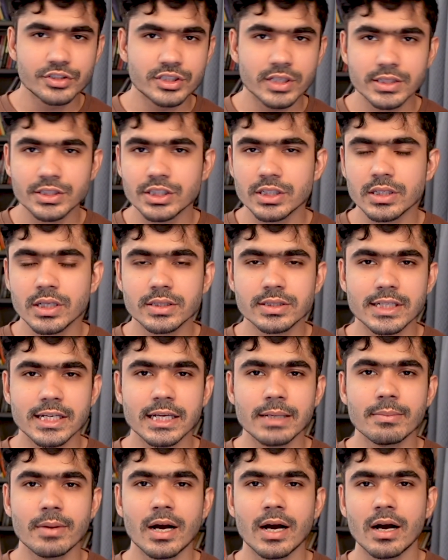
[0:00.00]
changing the
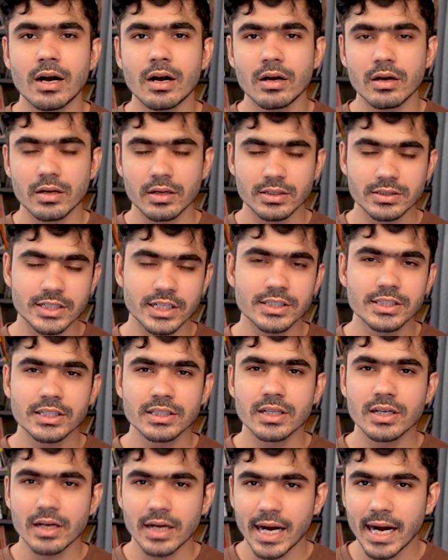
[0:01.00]
schema, changing
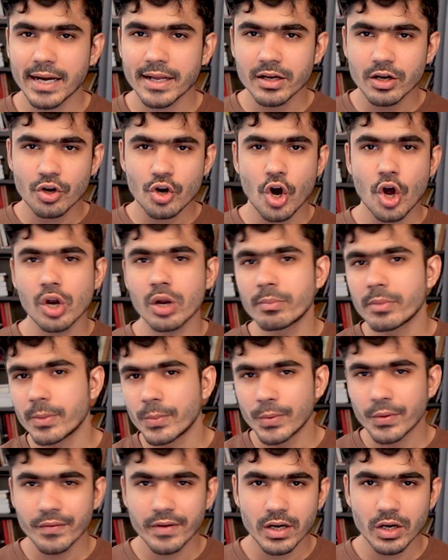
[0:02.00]
the adding a column,
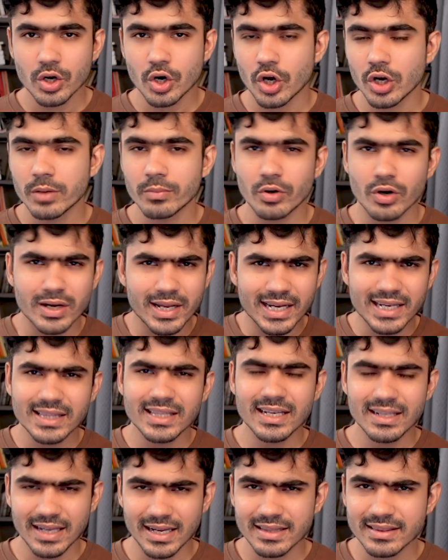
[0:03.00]
removing a column or
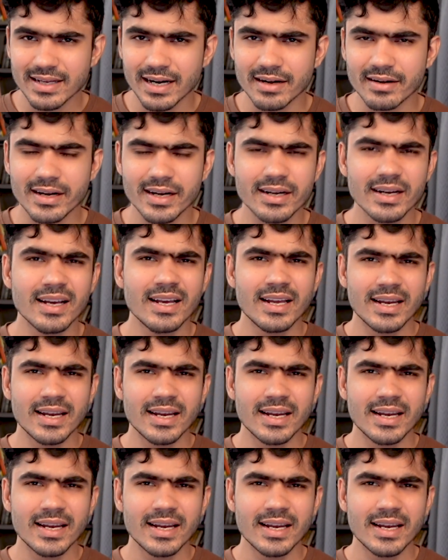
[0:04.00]
anything like that, right?